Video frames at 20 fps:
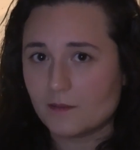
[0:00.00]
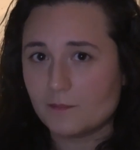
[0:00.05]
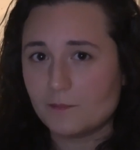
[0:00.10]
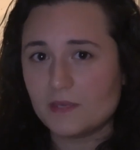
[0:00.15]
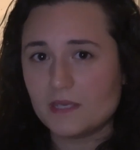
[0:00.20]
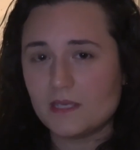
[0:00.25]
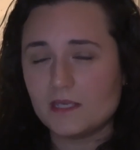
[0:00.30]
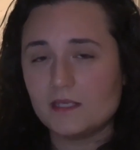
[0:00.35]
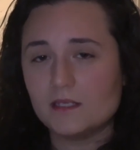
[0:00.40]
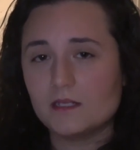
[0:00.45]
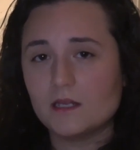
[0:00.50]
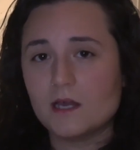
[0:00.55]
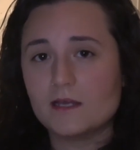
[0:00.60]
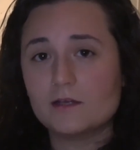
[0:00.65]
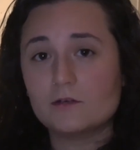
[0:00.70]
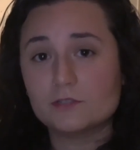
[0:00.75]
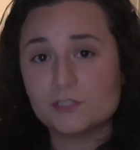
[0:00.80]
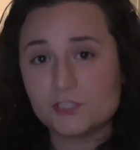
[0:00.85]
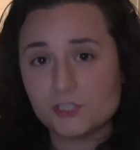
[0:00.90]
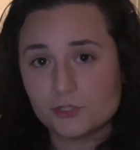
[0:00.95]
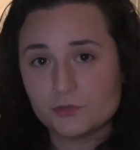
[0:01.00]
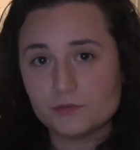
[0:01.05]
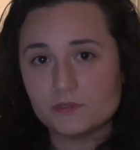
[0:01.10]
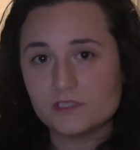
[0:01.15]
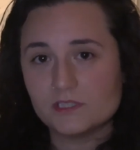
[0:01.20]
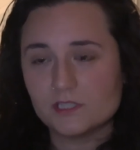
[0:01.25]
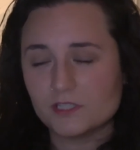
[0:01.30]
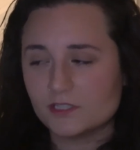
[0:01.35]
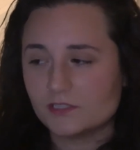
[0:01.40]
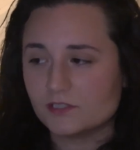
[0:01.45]
be like
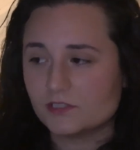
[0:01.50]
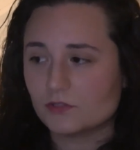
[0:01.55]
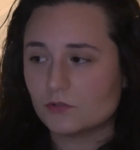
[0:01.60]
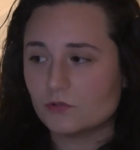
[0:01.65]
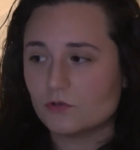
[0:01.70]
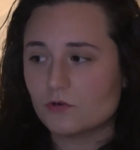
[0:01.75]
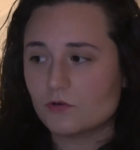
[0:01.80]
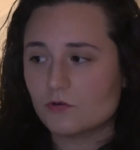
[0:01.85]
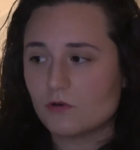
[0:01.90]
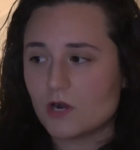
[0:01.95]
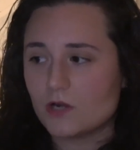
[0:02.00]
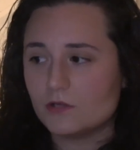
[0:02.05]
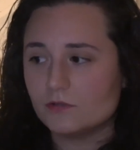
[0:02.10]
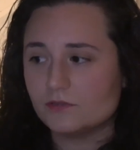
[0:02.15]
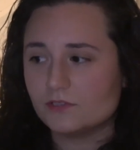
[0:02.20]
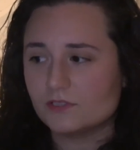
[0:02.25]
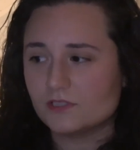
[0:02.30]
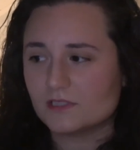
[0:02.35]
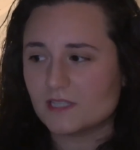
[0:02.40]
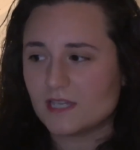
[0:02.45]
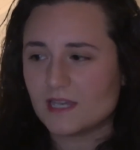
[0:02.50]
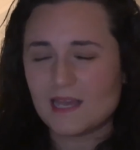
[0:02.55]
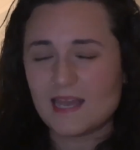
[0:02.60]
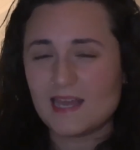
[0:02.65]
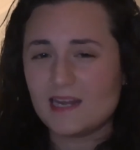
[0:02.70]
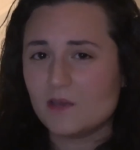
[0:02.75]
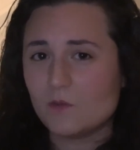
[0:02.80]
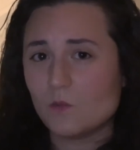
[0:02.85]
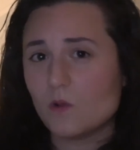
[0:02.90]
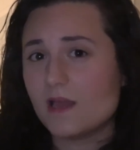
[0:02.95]
gratuitous or gross
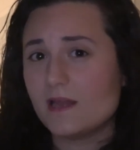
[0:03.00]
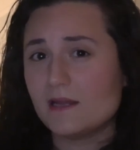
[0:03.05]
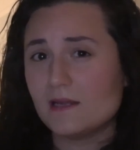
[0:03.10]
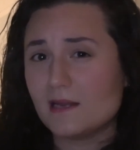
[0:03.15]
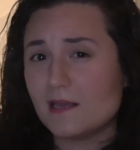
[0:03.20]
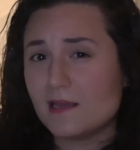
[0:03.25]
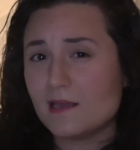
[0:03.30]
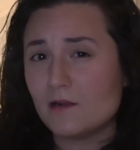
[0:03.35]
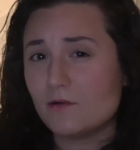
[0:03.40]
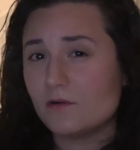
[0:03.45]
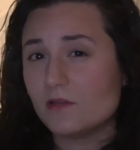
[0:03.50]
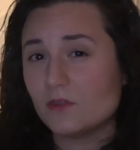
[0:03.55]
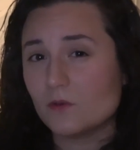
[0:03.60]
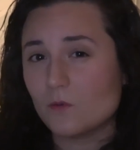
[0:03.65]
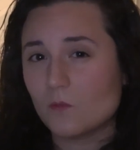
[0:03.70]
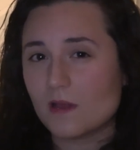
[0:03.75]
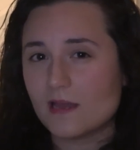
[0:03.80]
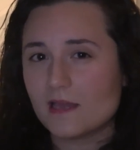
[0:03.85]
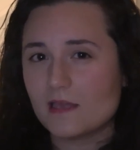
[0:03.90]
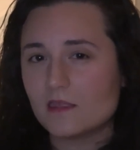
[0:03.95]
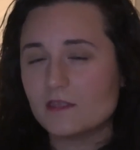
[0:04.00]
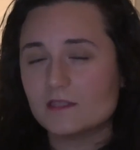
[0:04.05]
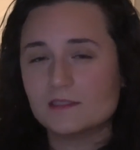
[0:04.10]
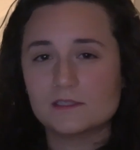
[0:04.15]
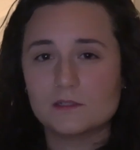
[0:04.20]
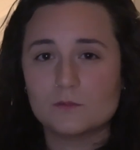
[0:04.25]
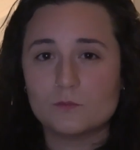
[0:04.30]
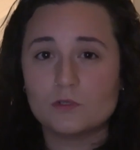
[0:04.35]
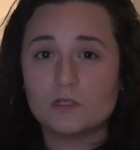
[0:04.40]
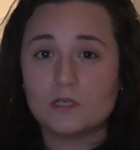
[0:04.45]
anywhere near in the way that
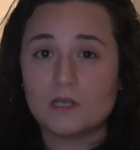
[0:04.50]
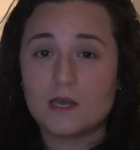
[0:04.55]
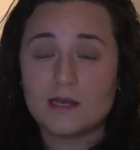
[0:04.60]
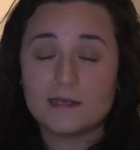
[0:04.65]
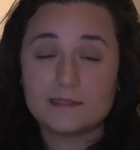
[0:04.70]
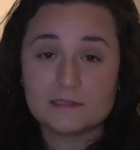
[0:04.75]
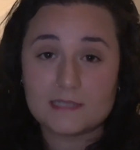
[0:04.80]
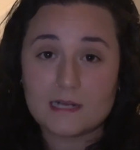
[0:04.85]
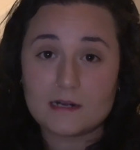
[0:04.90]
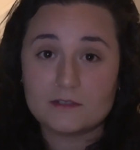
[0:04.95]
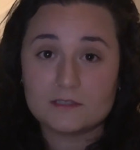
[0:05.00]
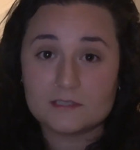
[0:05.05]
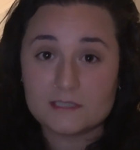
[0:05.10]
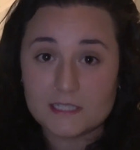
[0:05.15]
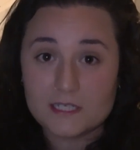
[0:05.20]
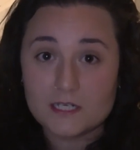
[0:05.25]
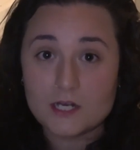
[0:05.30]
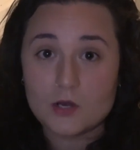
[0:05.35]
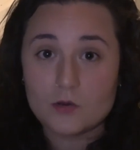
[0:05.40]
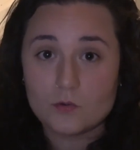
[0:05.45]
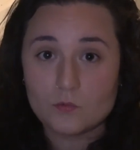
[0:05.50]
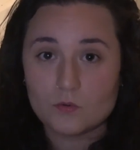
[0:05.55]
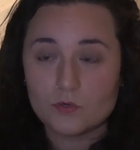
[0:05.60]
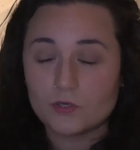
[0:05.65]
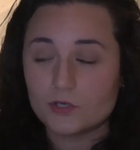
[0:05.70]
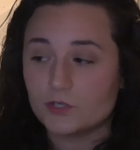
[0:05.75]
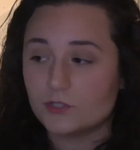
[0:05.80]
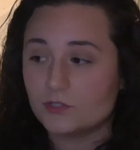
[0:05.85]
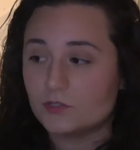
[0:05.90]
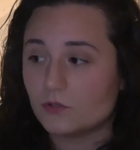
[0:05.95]
someone like Tarantino
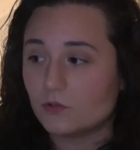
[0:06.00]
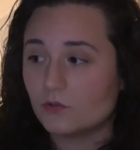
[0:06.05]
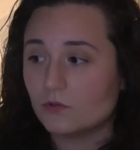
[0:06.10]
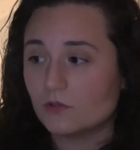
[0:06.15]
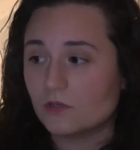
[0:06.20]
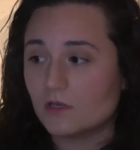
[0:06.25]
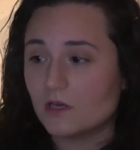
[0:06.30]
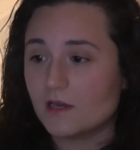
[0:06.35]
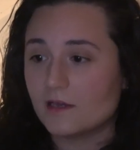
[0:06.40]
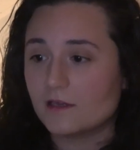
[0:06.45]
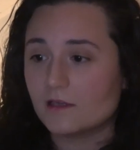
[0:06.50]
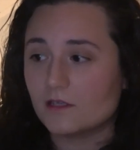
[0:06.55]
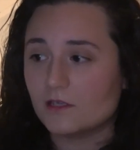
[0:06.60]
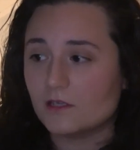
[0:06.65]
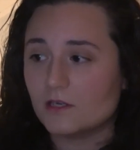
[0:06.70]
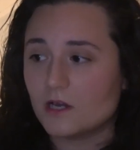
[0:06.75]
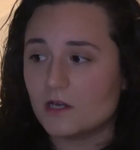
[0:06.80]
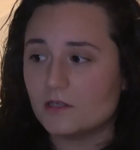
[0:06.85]
would, or like,